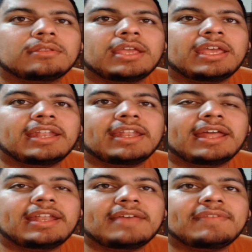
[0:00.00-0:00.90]
and
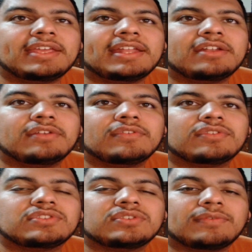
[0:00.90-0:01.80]
I navigated over
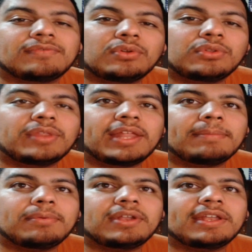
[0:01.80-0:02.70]
to a folder that I
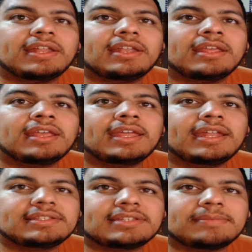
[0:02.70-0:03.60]
put it in,
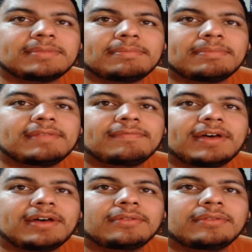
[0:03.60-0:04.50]
and it's going to be a pit
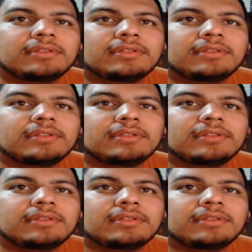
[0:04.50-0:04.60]
file.